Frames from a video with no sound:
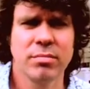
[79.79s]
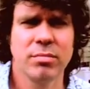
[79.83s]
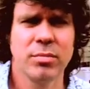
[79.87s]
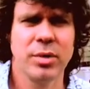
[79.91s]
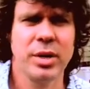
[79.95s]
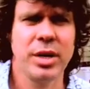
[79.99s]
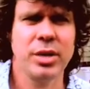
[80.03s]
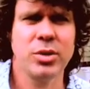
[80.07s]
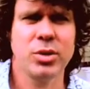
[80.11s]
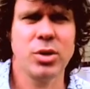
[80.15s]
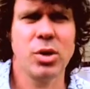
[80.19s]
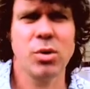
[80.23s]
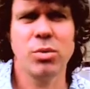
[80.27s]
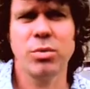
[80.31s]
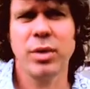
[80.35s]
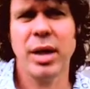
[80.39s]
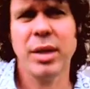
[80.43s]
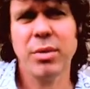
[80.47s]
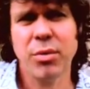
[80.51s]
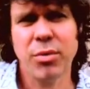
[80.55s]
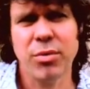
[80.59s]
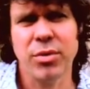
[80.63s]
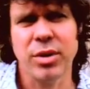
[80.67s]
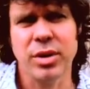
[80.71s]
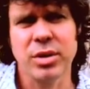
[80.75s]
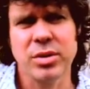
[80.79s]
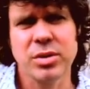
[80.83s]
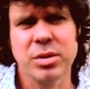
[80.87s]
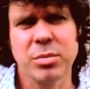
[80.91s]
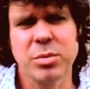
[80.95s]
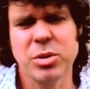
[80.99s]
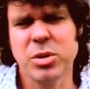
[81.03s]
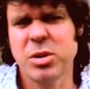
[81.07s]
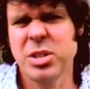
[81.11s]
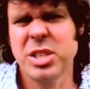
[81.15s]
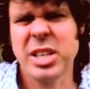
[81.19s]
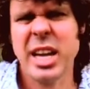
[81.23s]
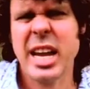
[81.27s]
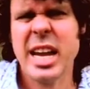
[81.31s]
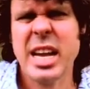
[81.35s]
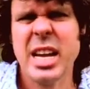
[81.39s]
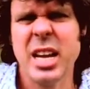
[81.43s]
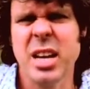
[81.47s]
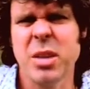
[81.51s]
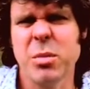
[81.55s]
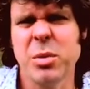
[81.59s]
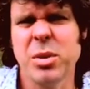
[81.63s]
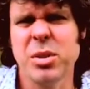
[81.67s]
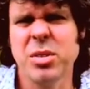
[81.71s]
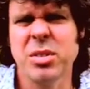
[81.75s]
We get told other things that we should
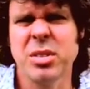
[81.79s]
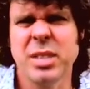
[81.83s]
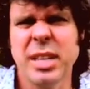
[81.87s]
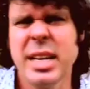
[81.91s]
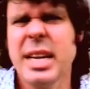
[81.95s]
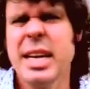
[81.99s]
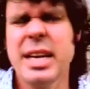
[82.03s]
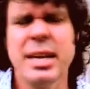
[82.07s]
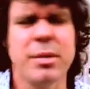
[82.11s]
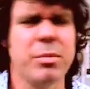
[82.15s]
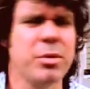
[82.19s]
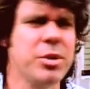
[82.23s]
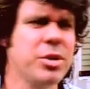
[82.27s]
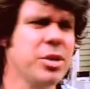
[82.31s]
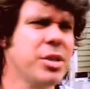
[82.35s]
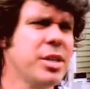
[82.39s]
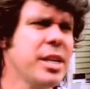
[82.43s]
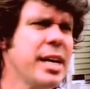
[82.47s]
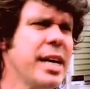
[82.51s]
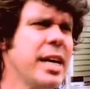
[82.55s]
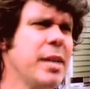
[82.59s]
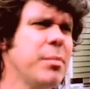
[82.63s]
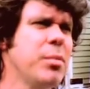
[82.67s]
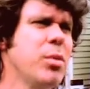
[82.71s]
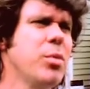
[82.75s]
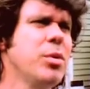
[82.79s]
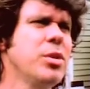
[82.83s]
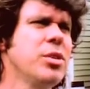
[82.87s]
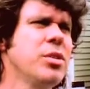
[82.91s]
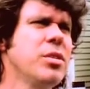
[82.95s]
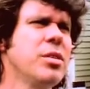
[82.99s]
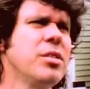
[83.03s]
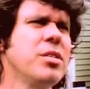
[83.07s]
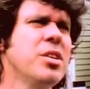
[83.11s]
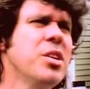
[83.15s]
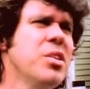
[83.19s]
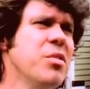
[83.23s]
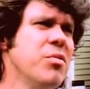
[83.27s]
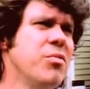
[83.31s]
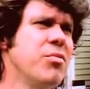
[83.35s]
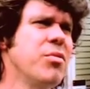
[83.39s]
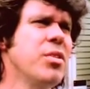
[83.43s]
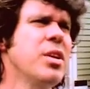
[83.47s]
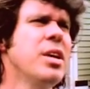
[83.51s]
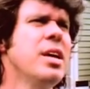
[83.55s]
take and we should take and we should take, but we should give.